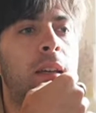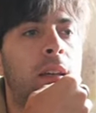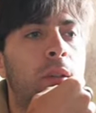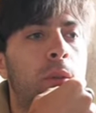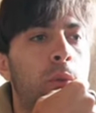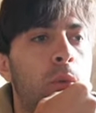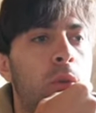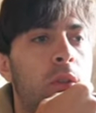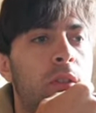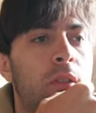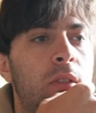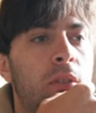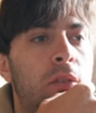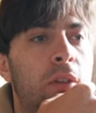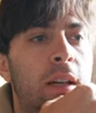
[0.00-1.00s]
it would
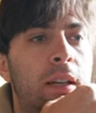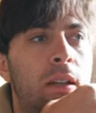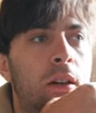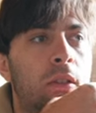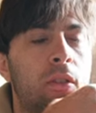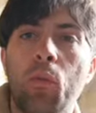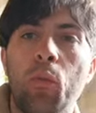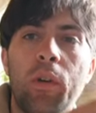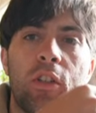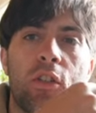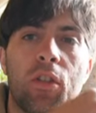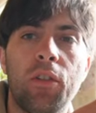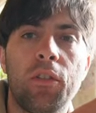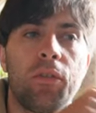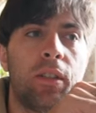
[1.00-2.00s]
find out which
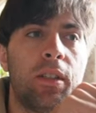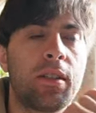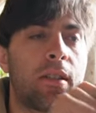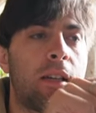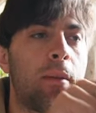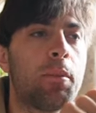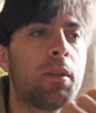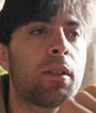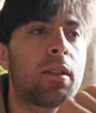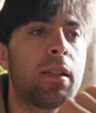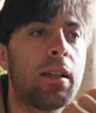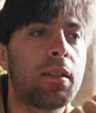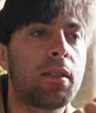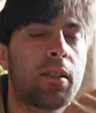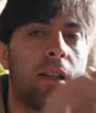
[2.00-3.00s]
of these samples
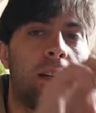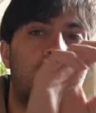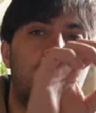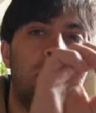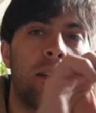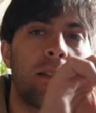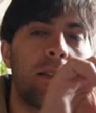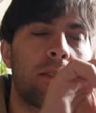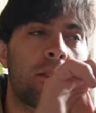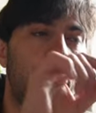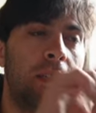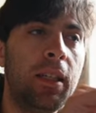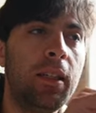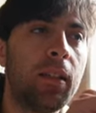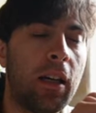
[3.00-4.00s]
has the highest
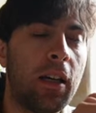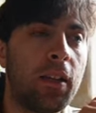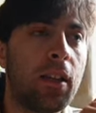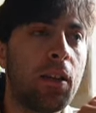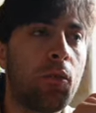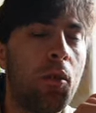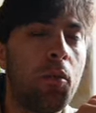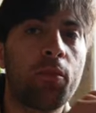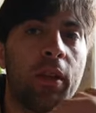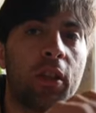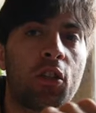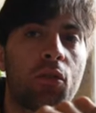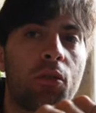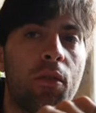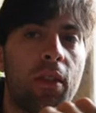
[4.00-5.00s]
peak, and then it will make
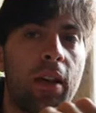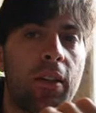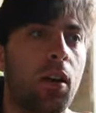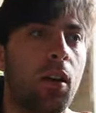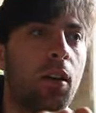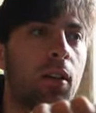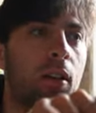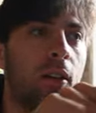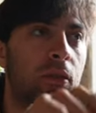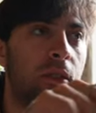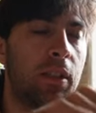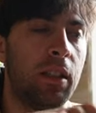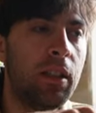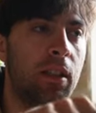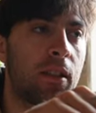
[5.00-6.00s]
sure that all of
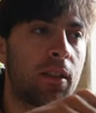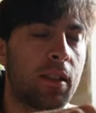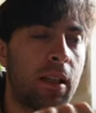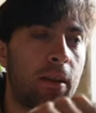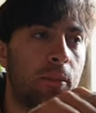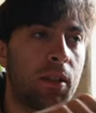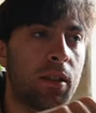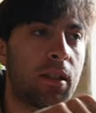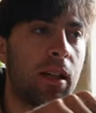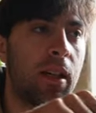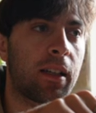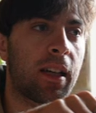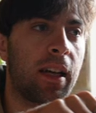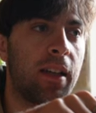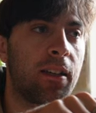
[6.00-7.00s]
the samples are
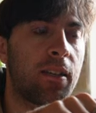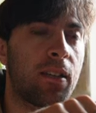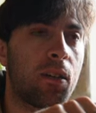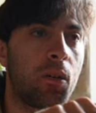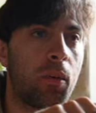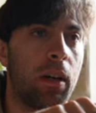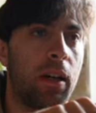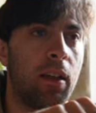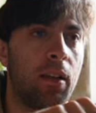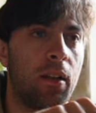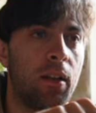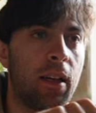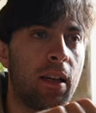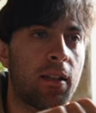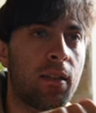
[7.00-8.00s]
gained in a way
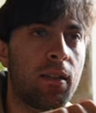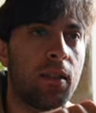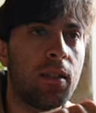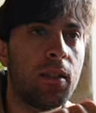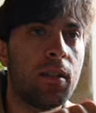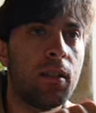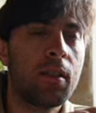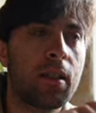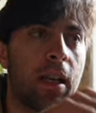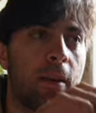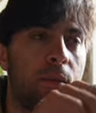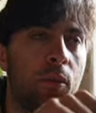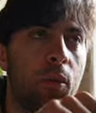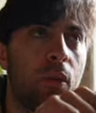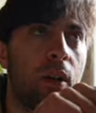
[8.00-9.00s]
that the
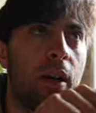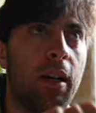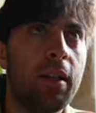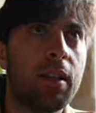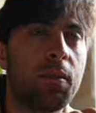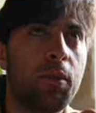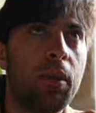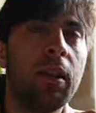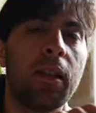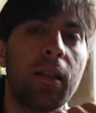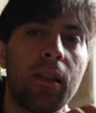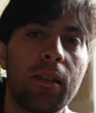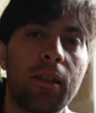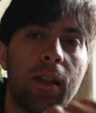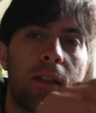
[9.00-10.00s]
sample with the highest peak
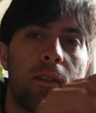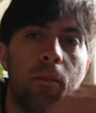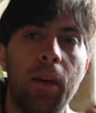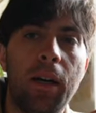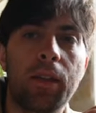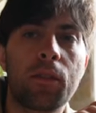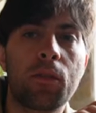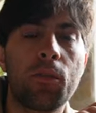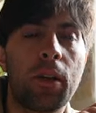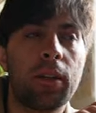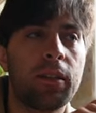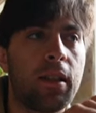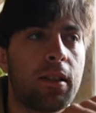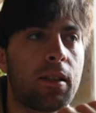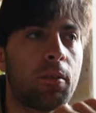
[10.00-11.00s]
is at
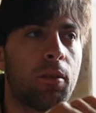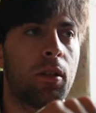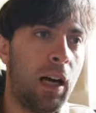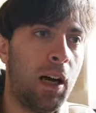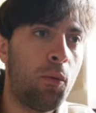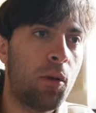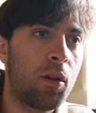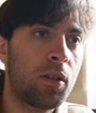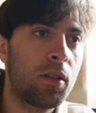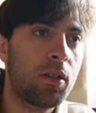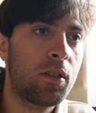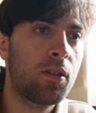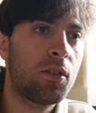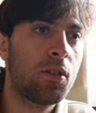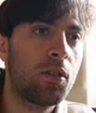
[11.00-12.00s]
-1 decibel. I
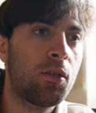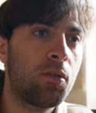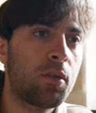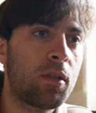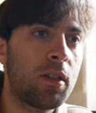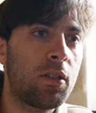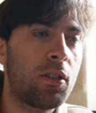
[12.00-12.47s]
wanted to use it